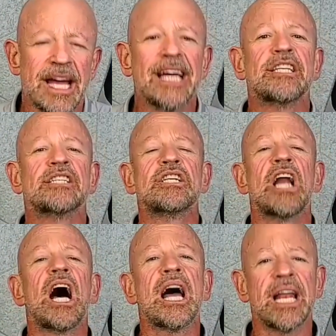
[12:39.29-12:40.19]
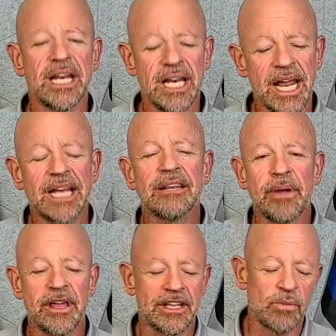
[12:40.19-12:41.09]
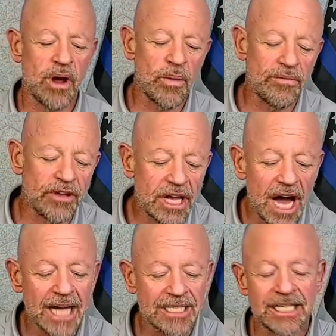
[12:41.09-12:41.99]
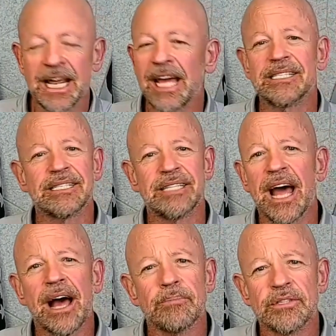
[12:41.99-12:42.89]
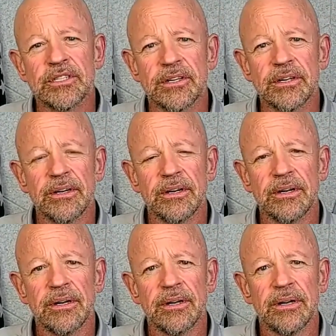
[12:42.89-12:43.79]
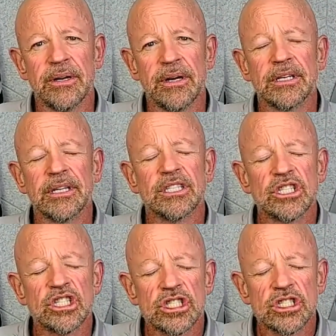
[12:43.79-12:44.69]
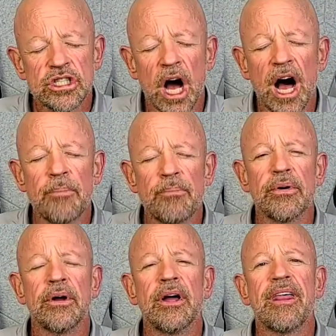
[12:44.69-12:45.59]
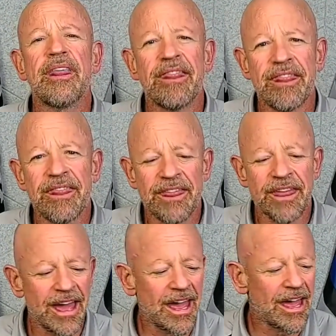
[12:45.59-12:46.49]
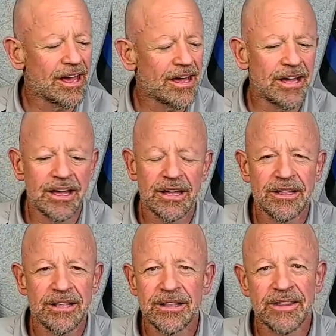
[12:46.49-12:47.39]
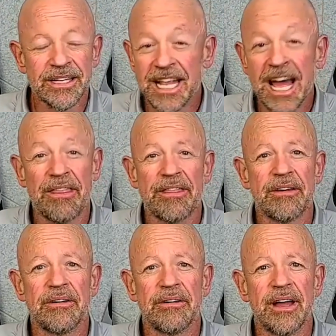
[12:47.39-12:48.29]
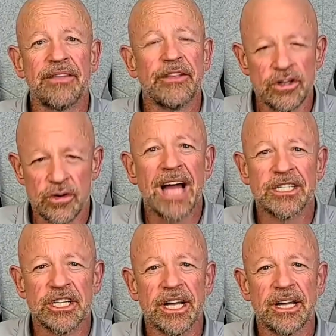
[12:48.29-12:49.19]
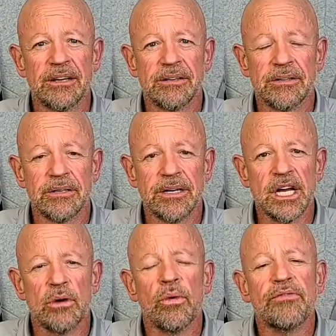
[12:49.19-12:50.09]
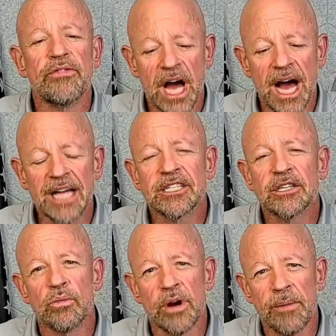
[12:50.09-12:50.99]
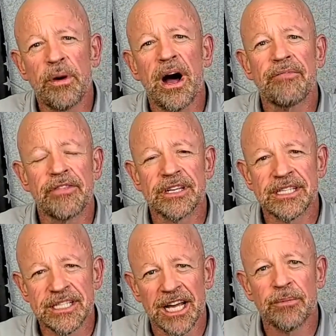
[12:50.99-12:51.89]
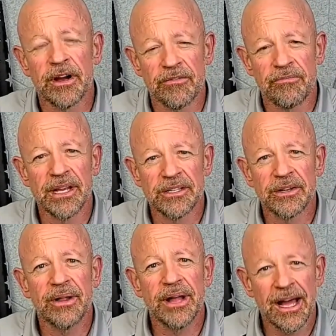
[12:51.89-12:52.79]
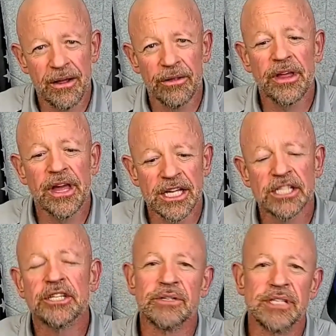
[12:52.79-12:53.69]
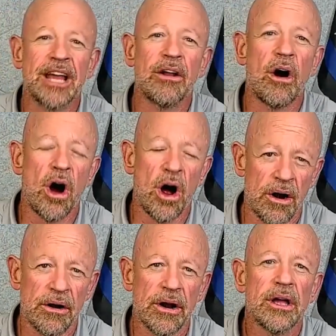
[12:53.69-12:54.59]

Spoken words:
It does not need to be this way. We've got to take steps to stop the death and the tragedy. We've got to rip off the stigma of mental health issues in our